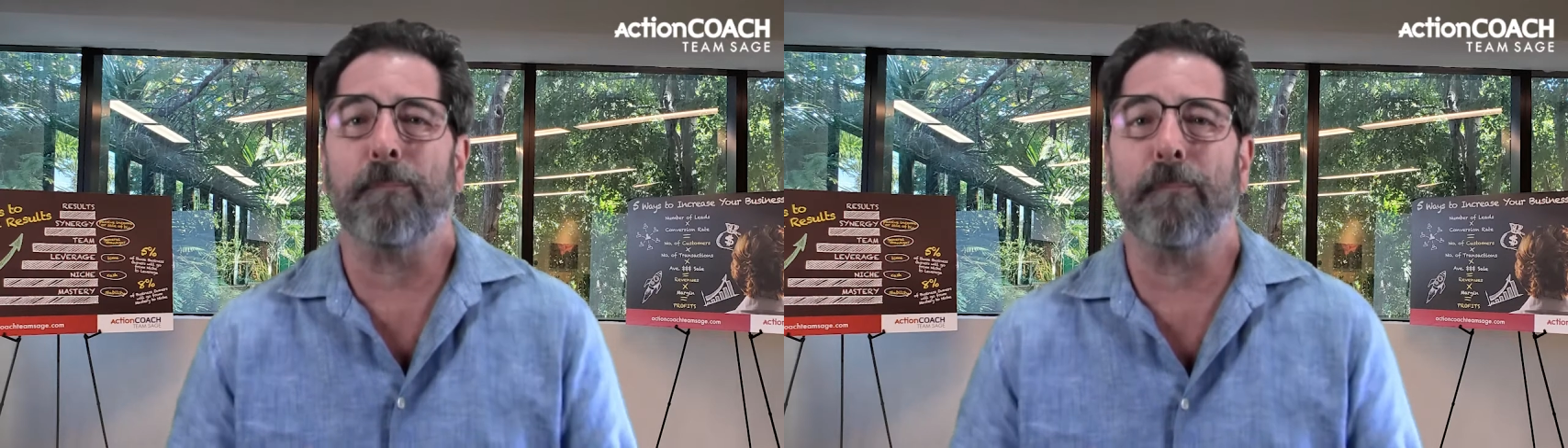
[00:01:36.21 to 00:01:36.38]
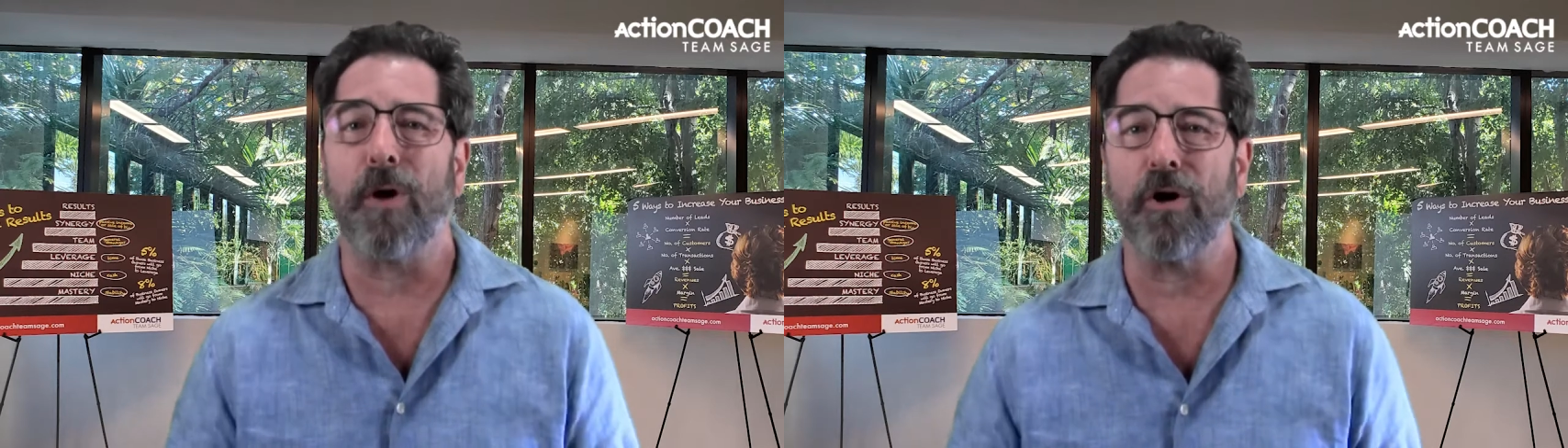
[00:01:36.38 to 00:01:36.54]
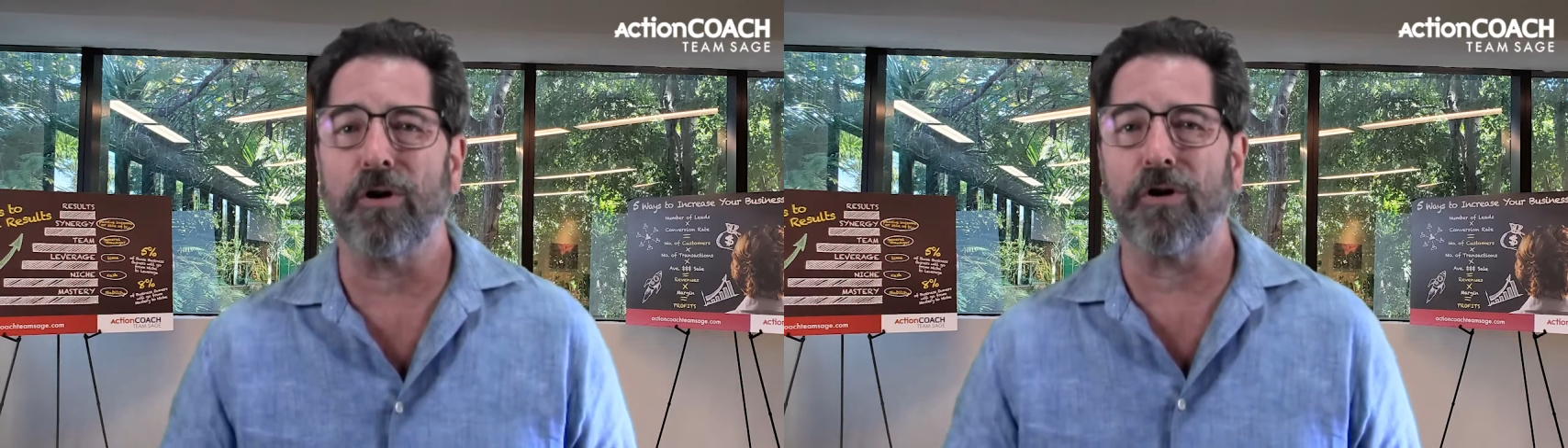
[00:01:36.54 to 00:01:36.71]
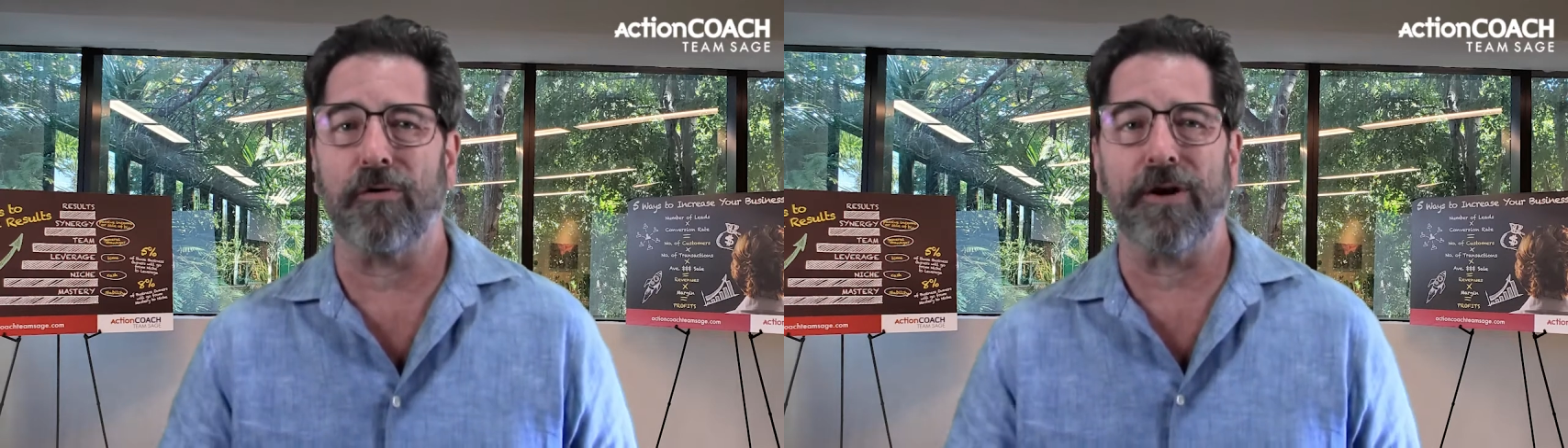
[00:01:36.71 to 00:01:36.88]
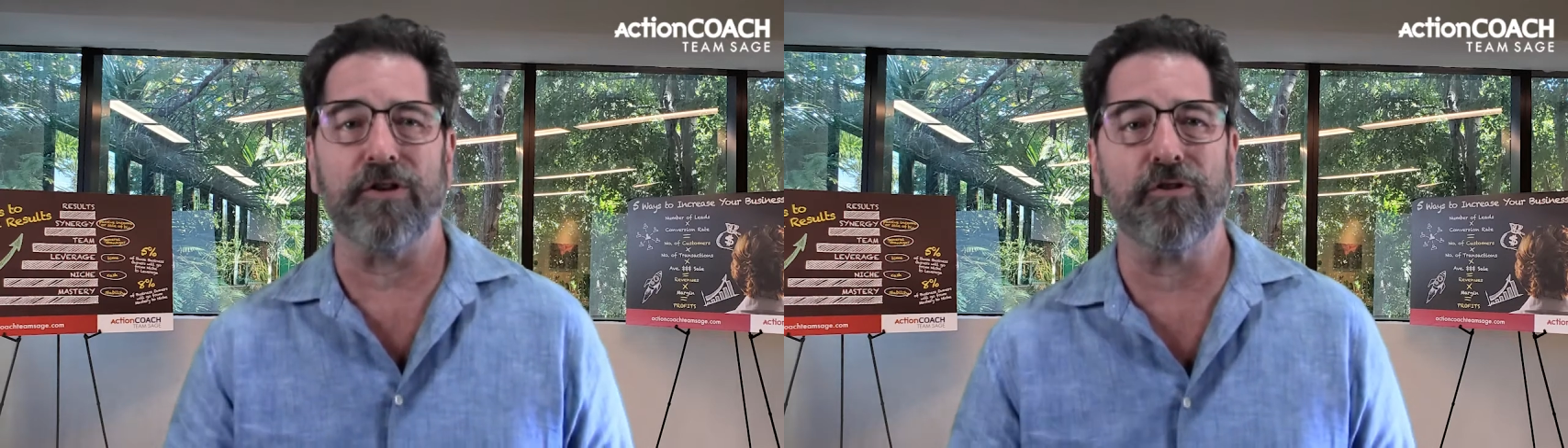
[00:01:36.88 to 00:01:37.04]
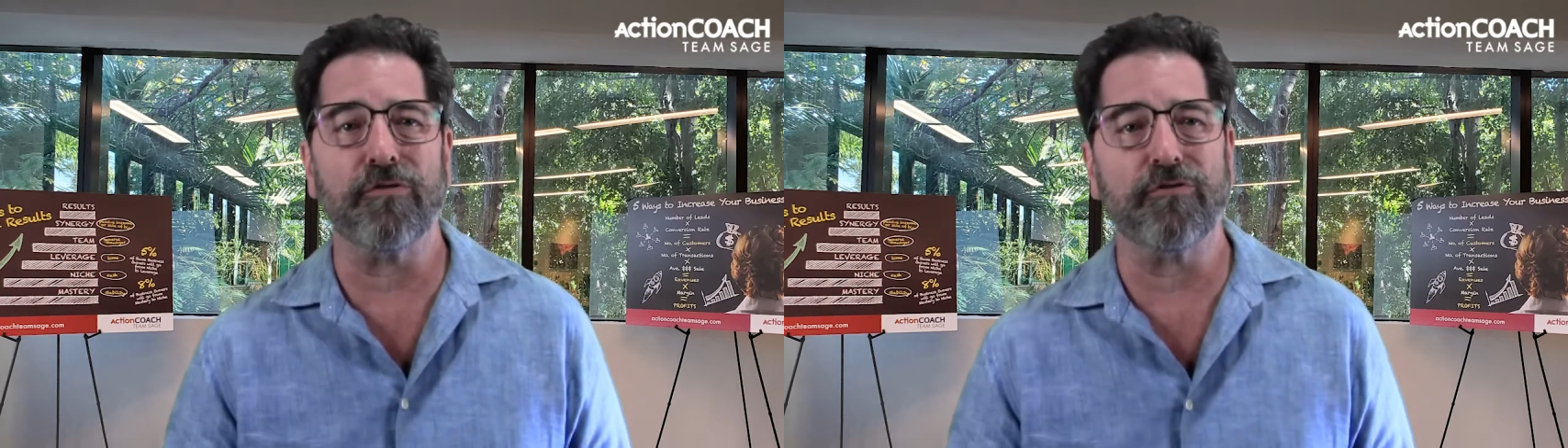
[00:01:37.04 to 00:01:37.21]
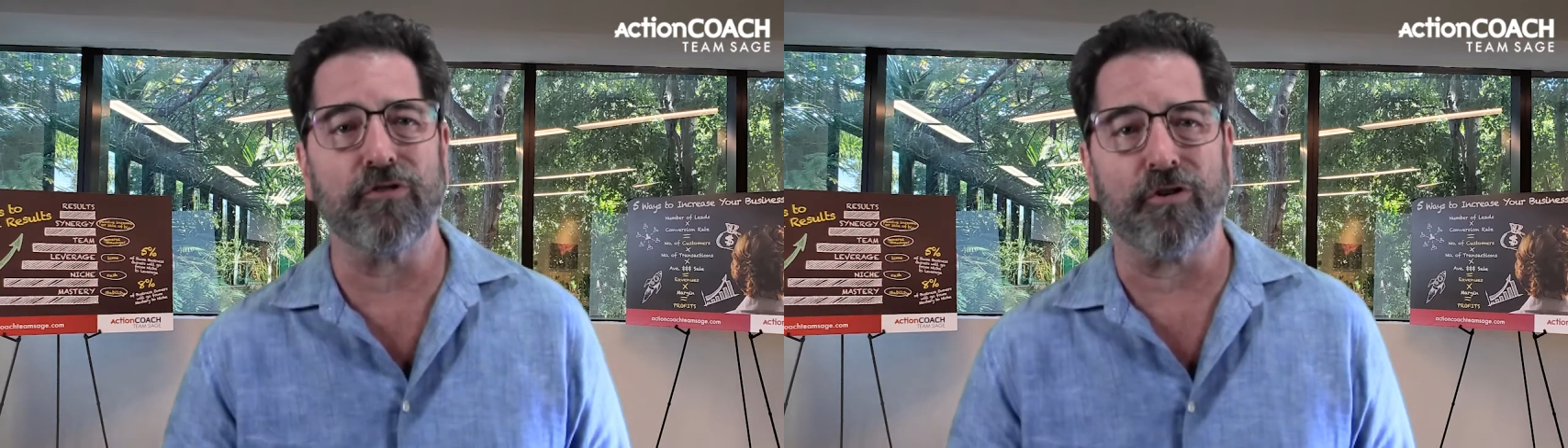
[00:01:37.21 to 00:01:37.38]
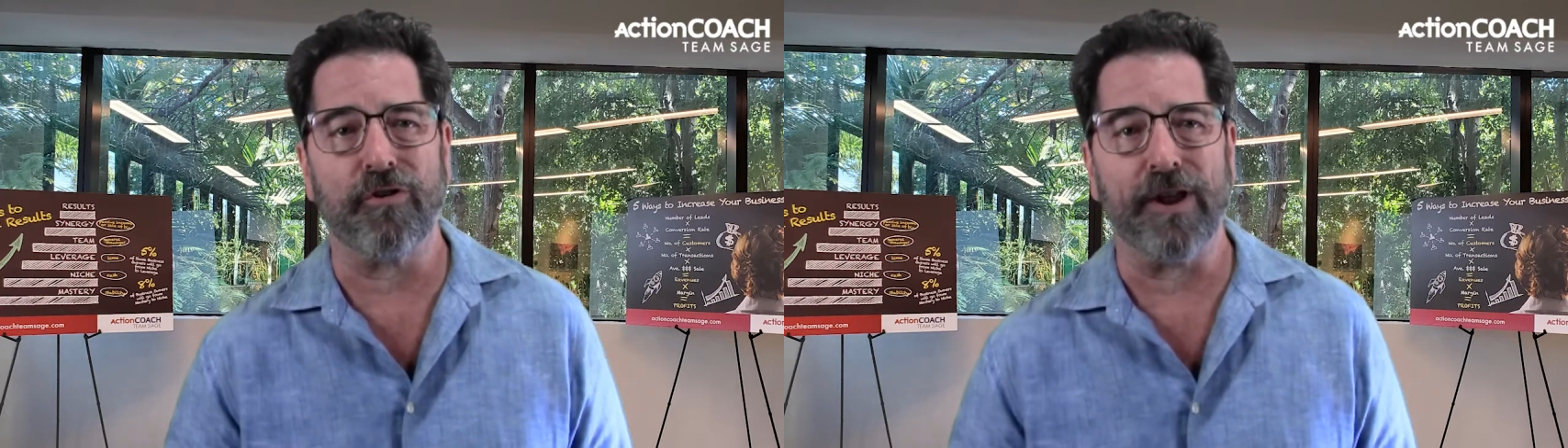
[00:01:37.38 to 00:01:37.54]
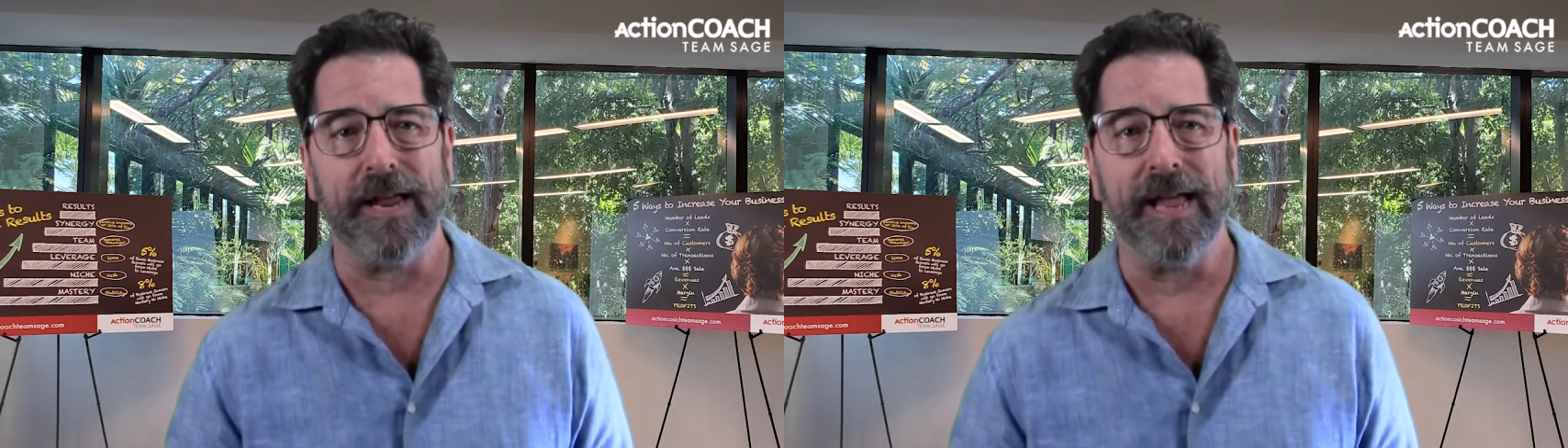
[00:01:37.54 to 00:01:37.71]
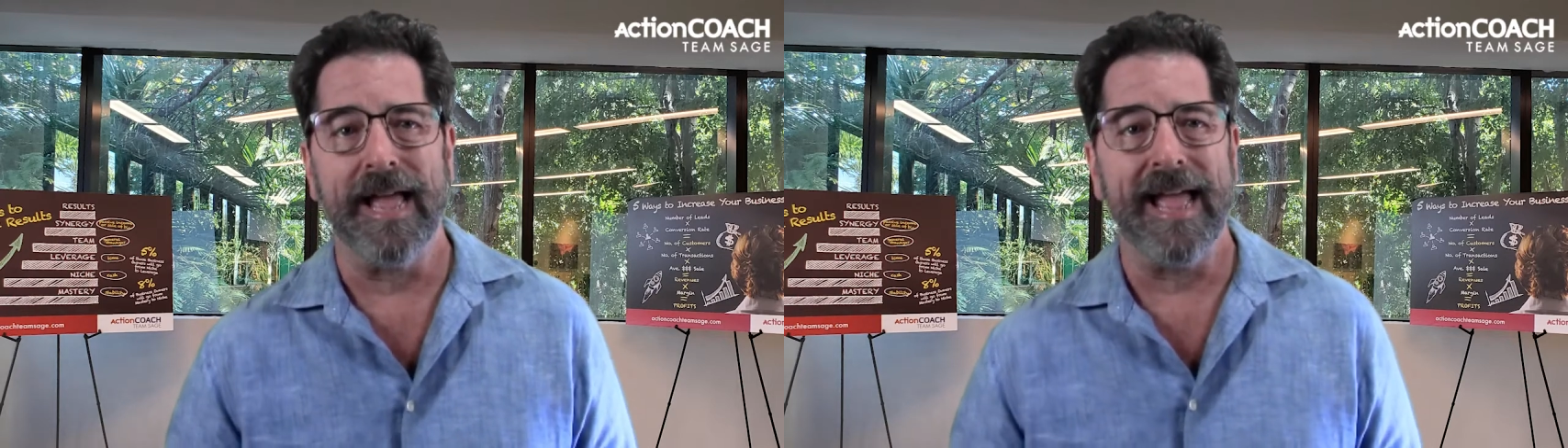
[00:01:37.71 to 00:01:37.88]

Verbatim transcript: marker in your journey,